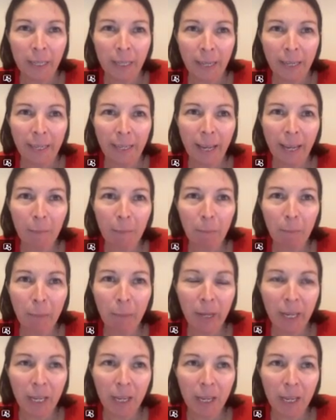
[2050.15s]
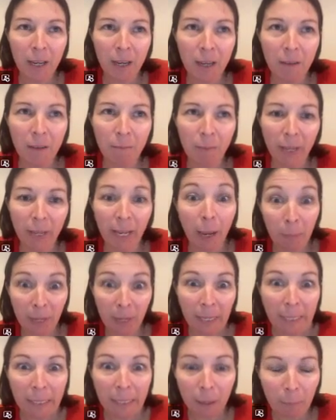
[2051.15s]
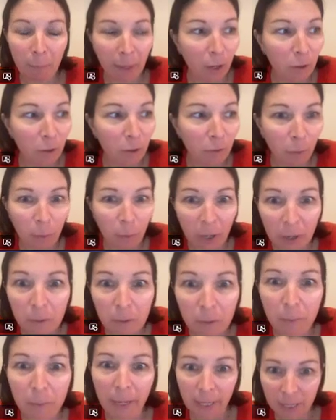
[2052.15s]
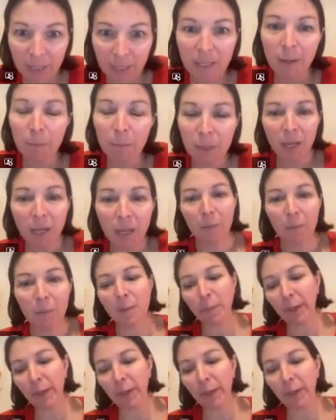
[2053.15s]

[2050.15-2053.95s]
It can be a little bit overwhelming sometimes,